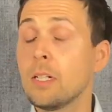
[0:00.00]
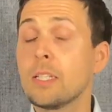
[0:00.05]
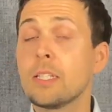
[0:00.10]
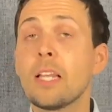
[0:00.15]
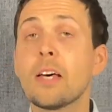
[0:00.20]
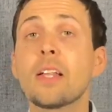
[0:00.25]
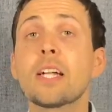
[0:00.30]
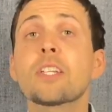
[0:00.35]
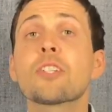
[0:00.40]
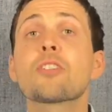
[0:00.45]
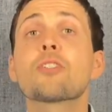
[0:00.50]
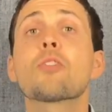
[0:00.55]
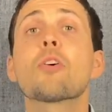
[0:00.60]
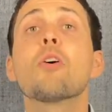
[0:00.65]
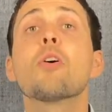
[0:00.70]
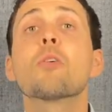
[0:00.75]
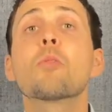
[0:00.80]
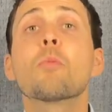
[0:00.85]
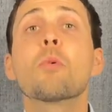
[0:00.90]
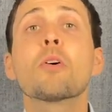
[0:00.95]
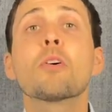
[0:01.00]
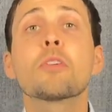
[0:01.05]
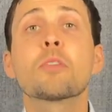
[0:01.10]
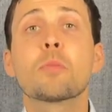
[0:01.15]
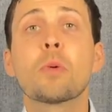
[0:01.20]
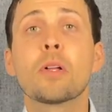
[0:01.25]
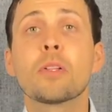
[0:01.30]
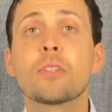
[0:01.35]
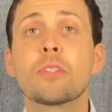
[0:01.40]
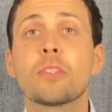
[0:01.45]
Now, that's strong words,
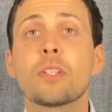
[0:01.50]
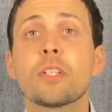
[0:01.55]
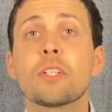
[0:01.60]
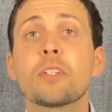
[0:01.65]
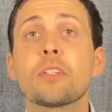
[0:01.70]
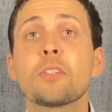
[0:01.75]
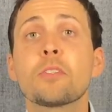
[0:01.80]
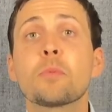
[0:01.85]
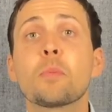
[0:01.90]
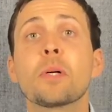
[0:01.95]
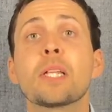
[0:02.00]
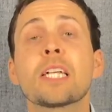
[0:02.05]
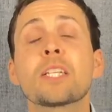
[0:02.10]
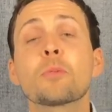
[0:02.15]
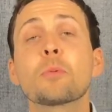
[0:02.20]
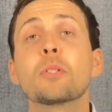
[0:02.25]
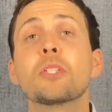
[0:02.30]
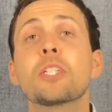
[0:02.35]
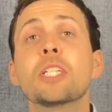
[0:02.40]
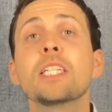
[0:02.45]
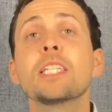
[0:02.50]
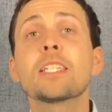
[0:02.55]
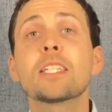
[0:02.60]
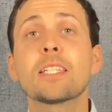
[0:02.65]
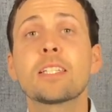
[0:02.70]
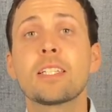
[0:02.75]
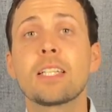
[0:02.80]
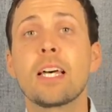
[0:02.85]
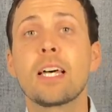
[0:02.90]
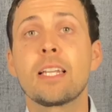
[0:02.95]
brothers and sisters, but that's what
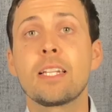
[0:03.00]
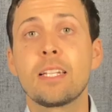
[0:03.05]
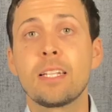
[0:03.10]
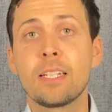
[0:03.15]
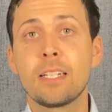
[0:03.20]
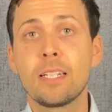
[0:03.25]
Jesus said.